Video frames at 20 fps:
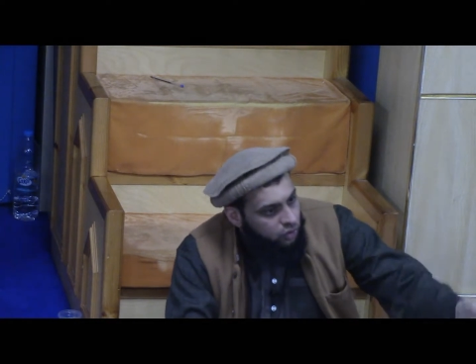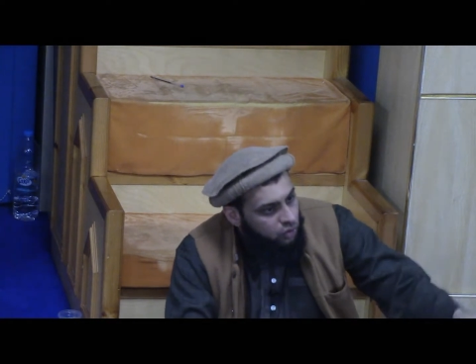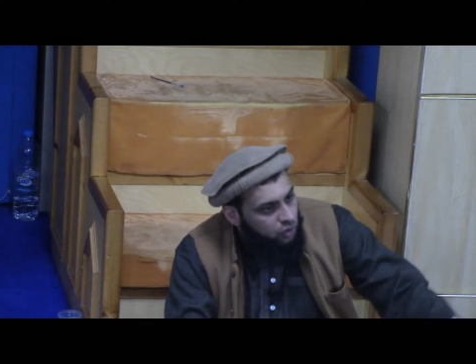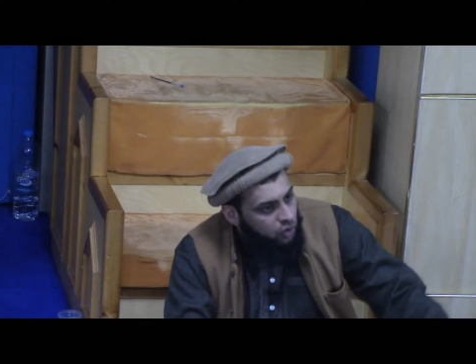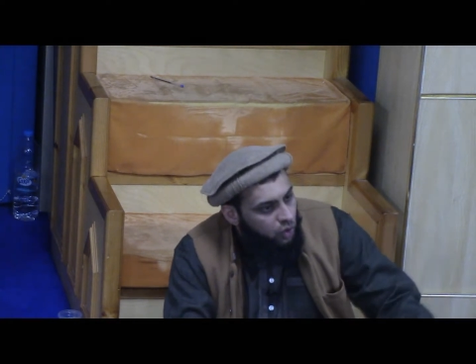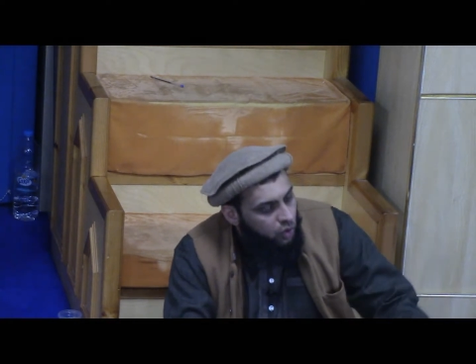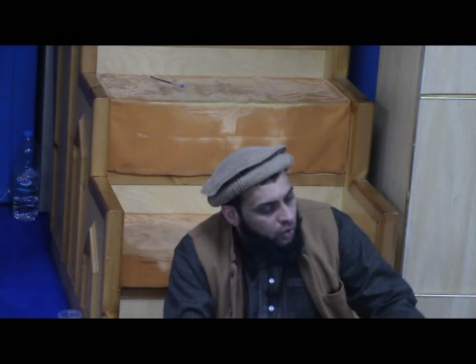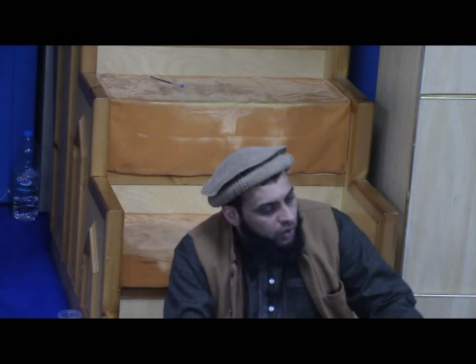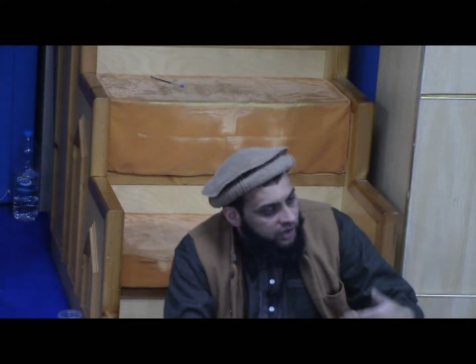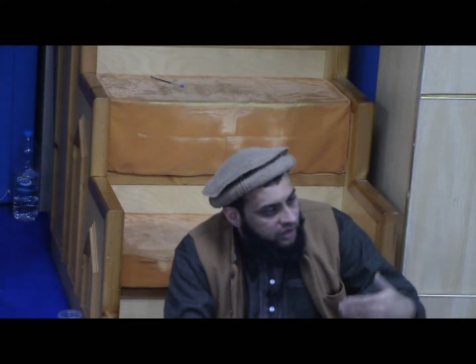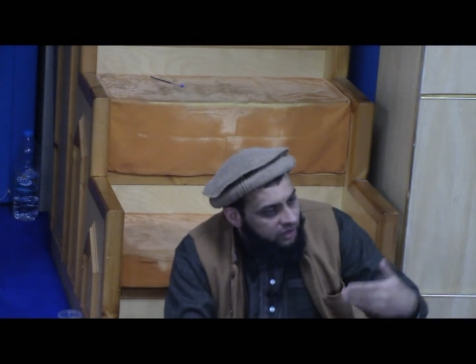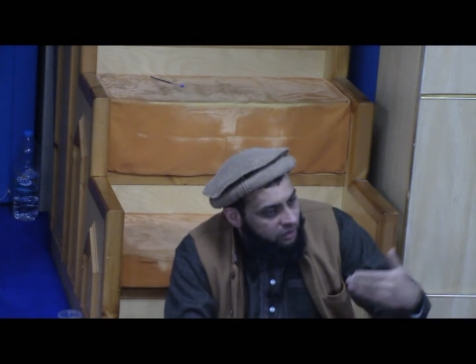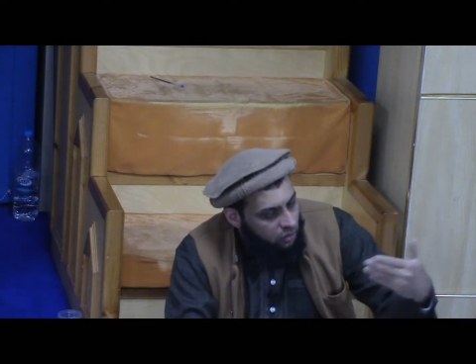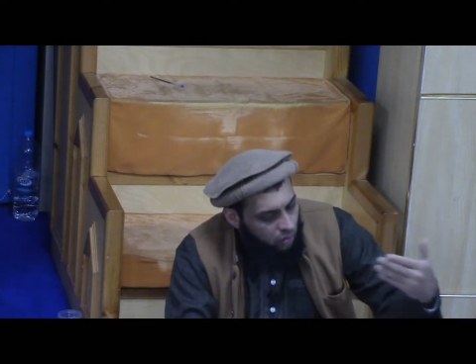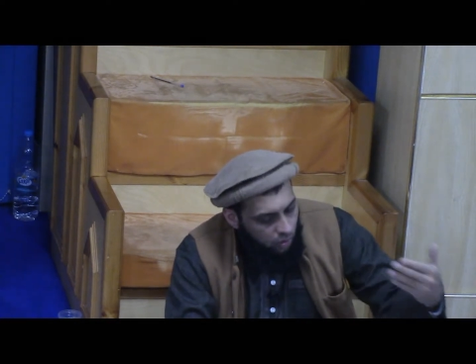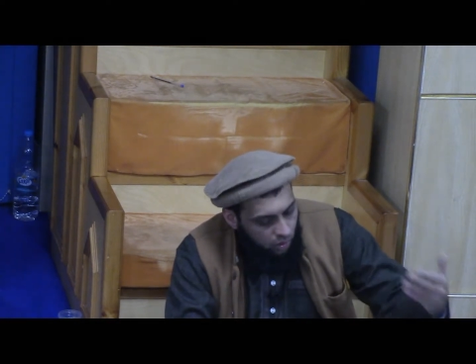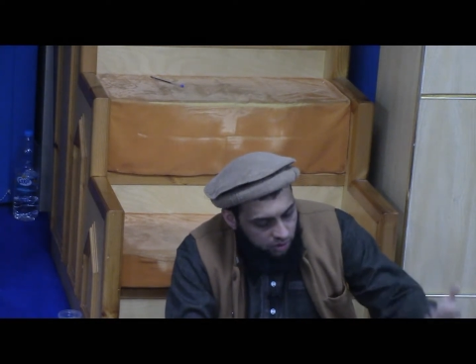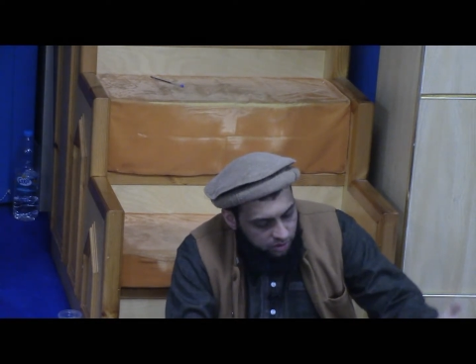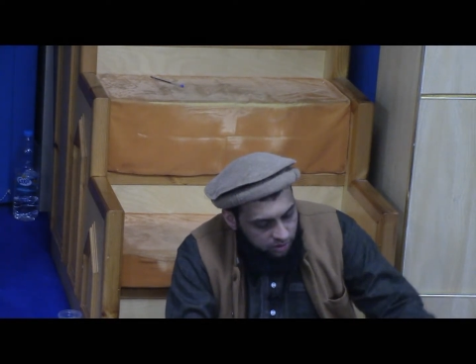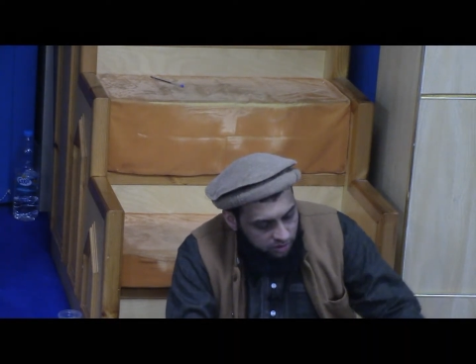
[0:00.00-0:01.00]
you go in
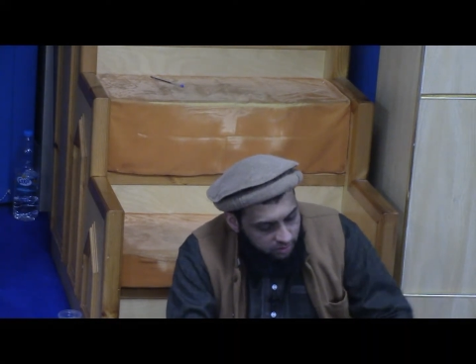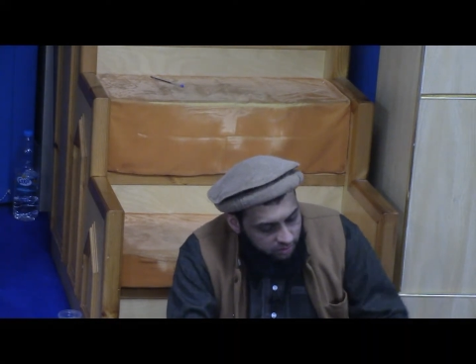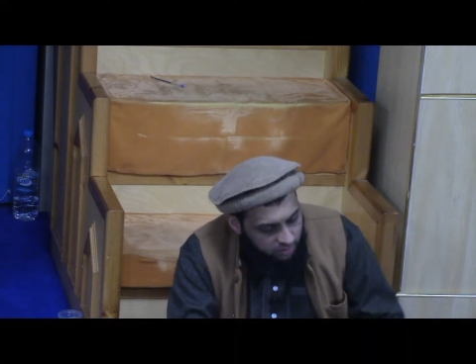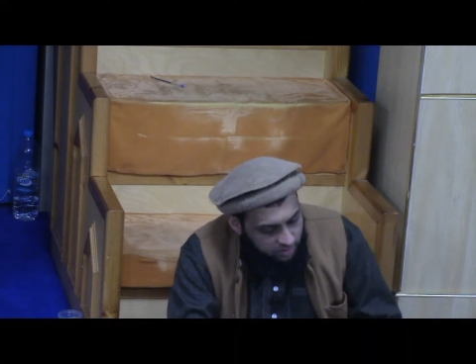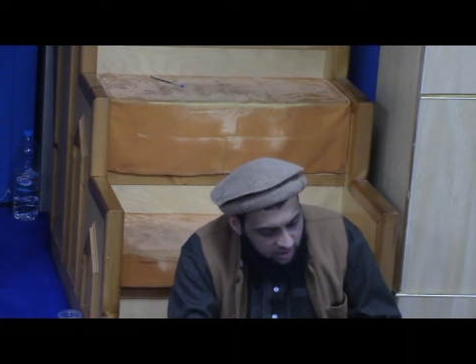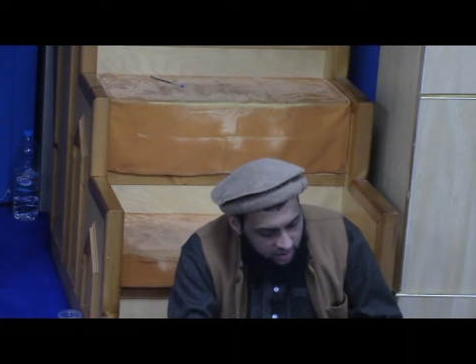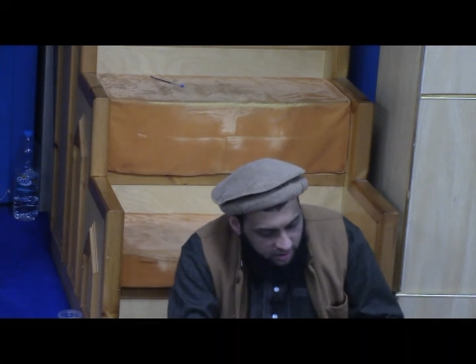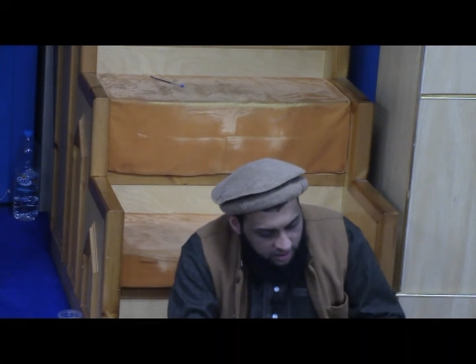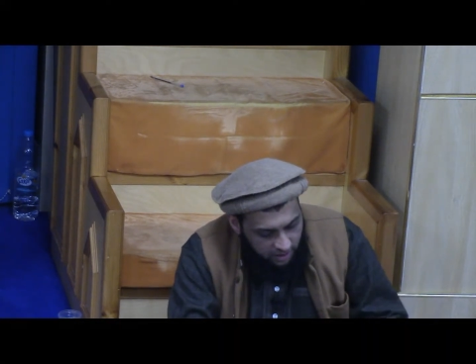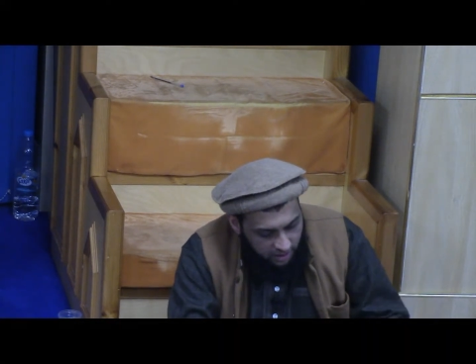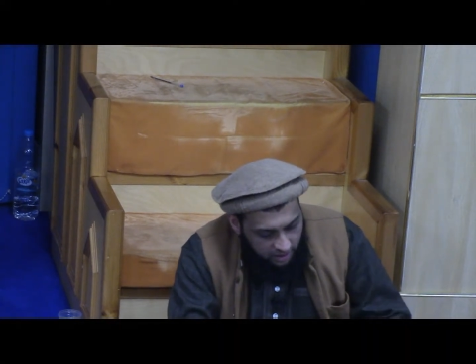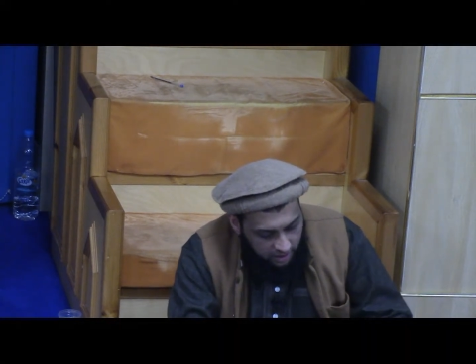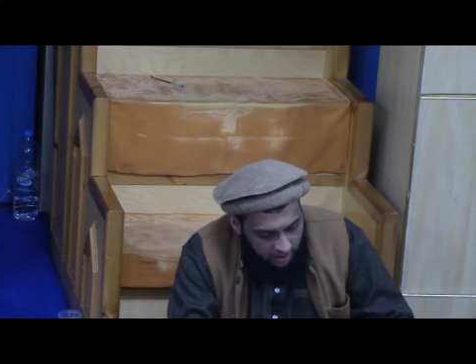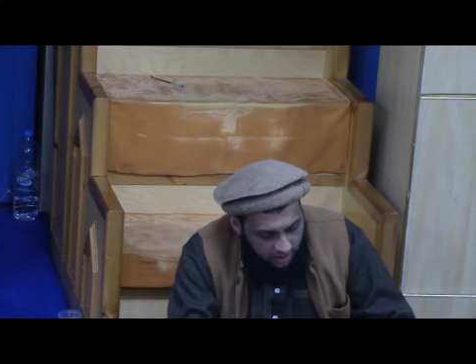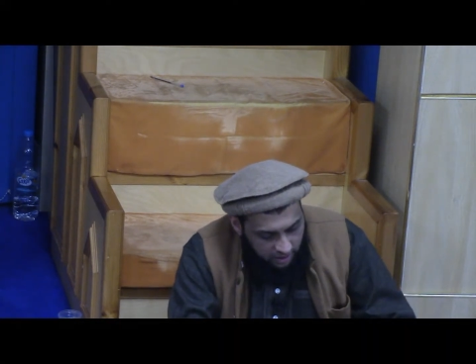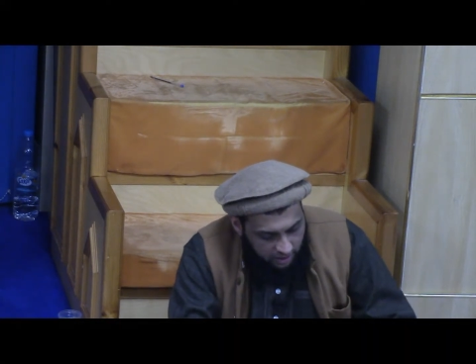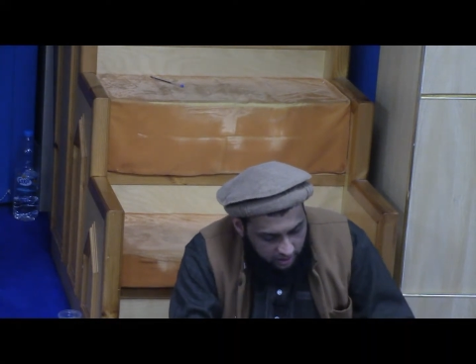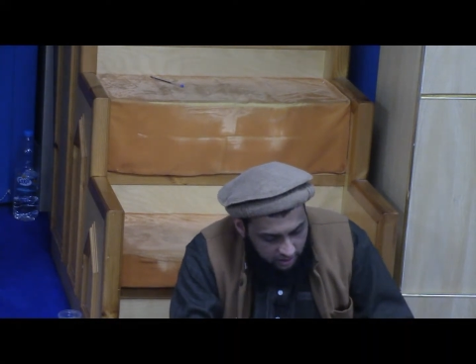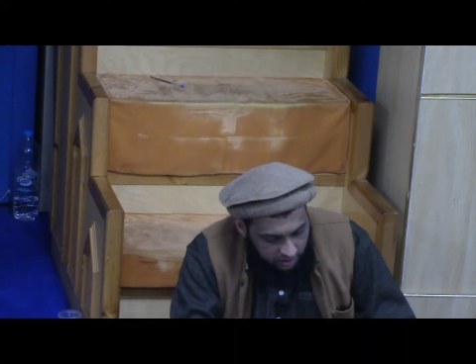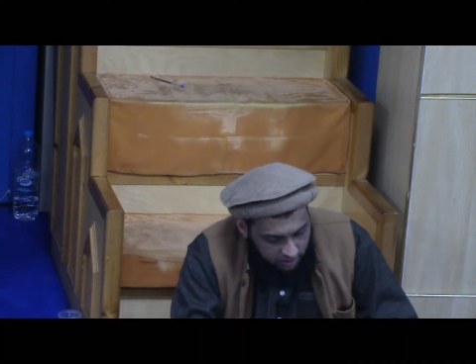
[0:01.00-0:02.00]
calling them
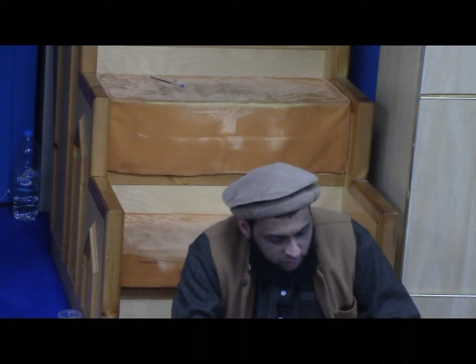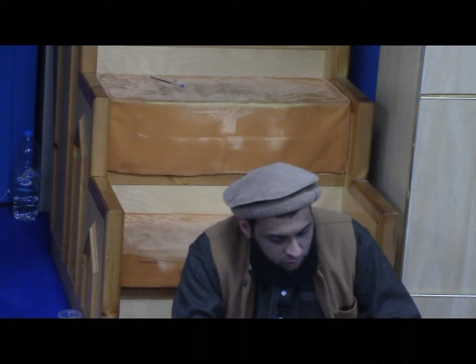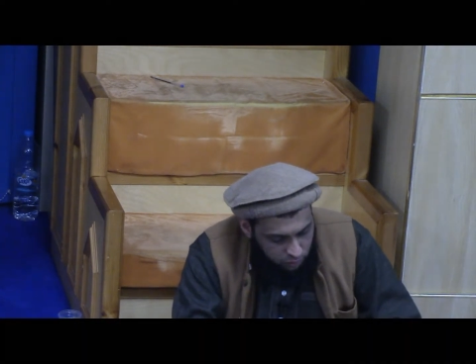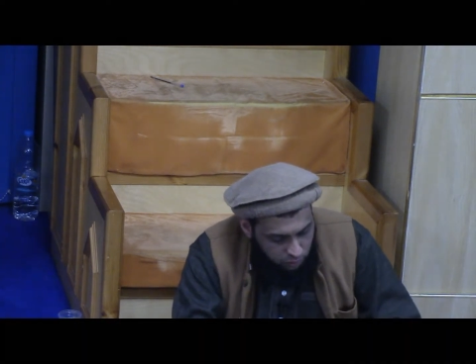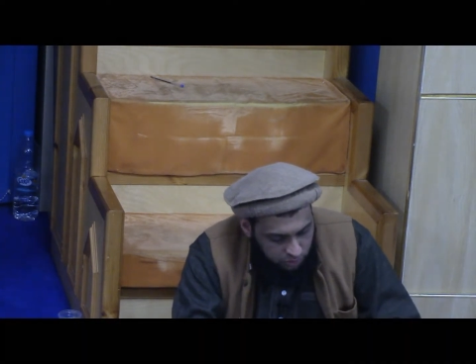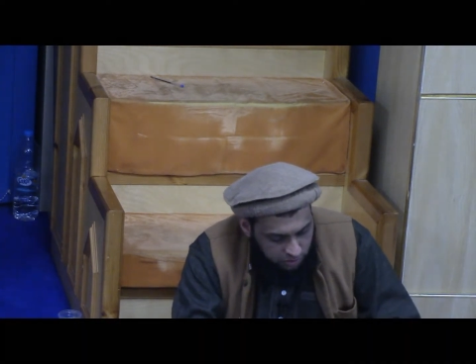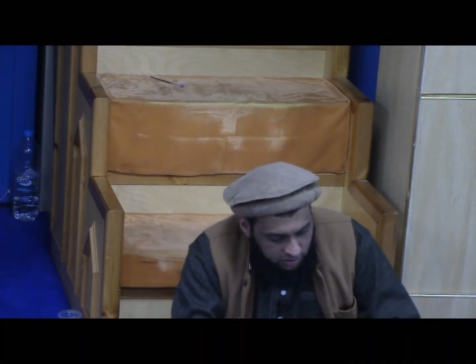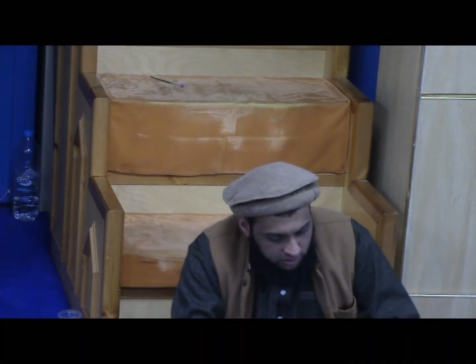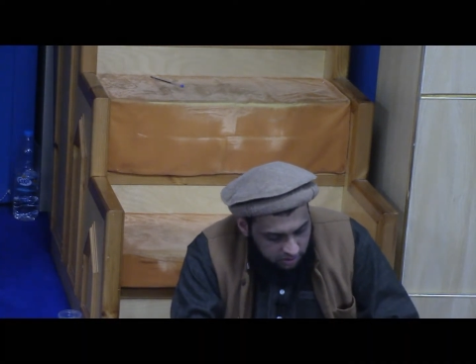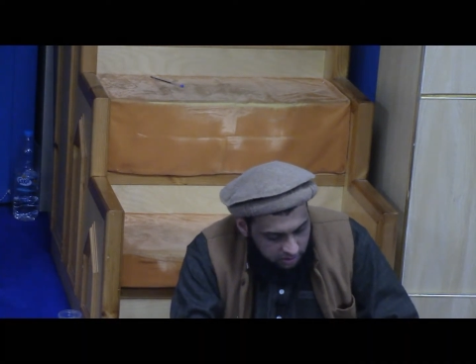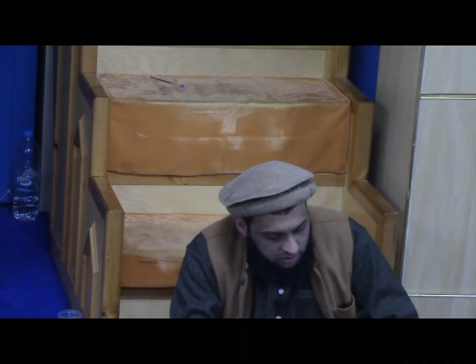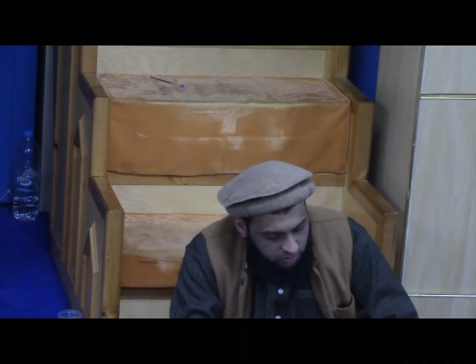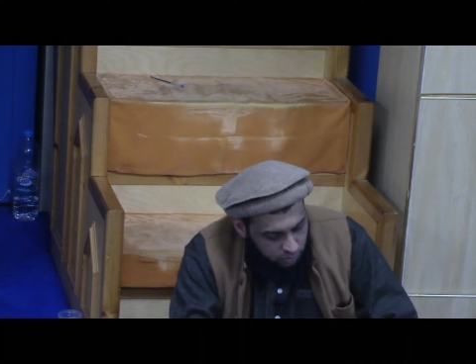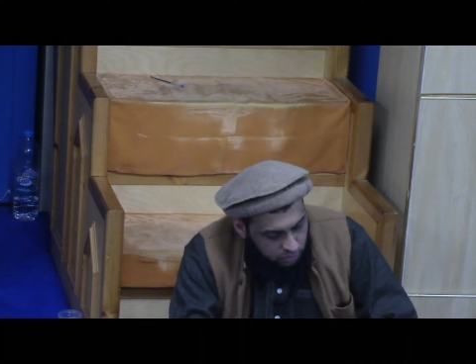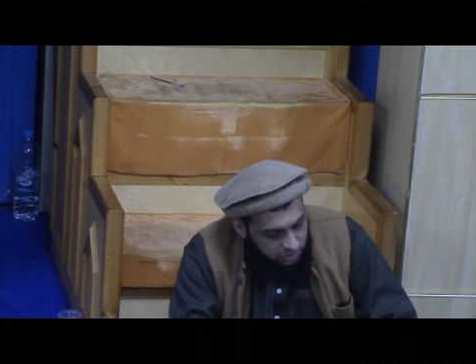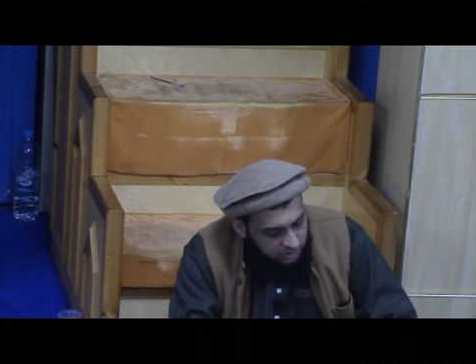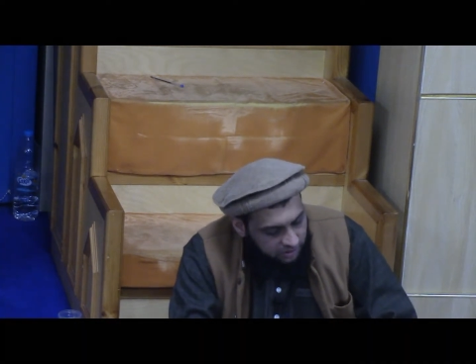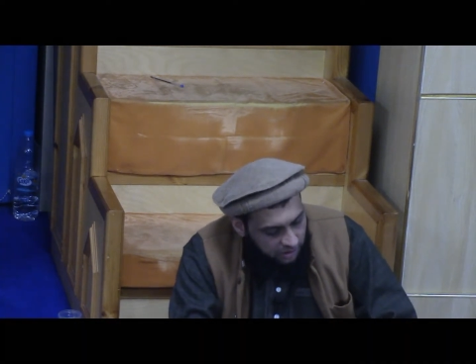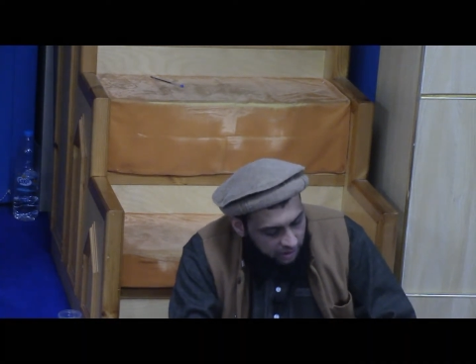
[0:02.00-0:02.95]
to the